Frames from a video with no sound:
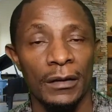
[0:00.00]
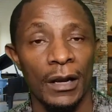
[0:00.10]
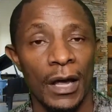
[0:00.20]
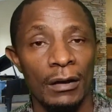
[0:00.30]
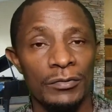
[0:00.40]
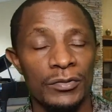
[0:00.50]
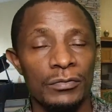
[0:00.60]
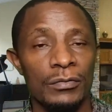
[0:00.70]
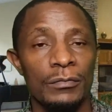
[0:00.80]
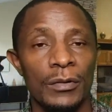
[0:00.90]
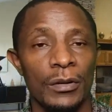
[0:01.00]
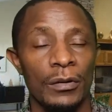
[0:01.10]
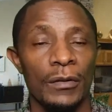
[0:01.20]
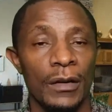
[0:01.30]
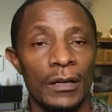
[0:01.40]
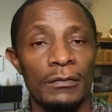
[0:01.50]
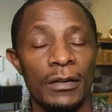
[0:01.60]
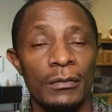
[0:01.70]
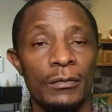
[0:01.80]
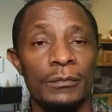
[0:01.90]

lounge room or the living room.